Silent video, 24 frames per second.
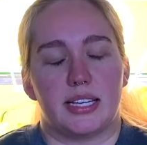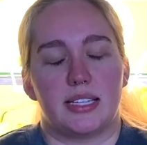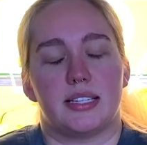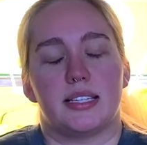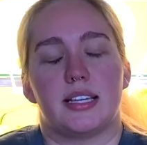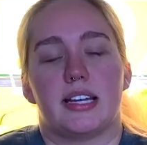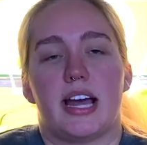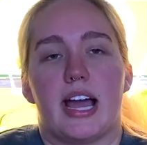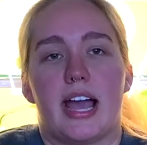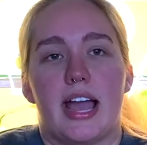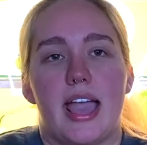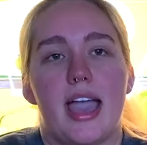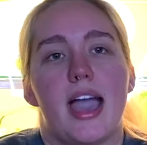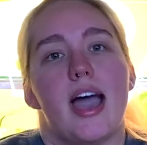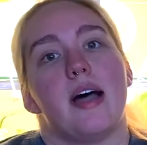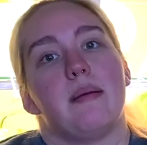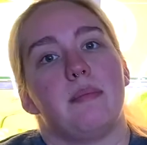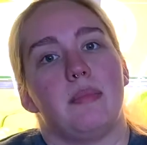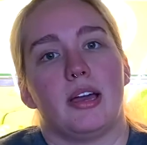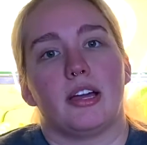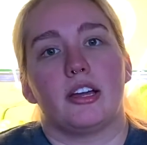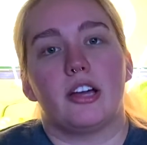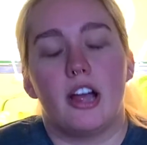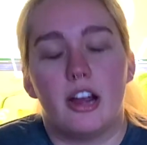that I am
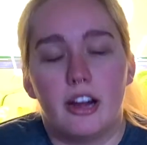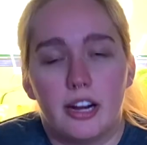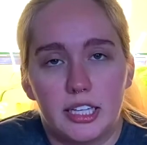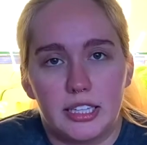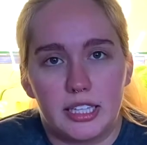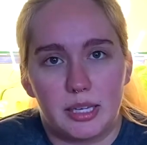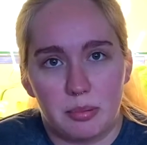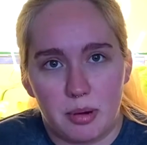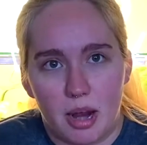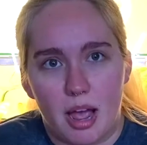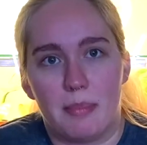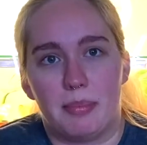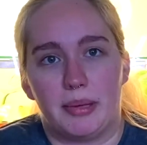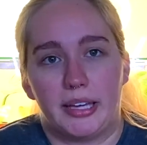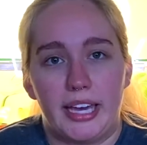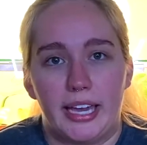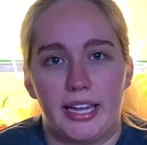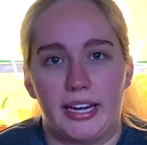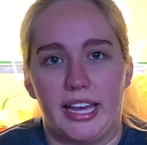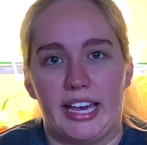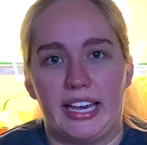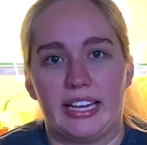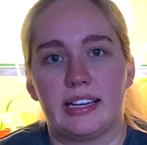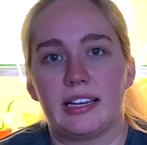currently
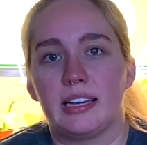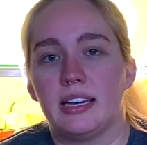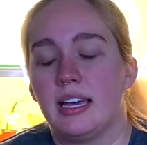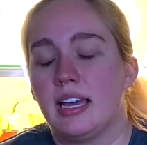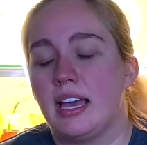propagating.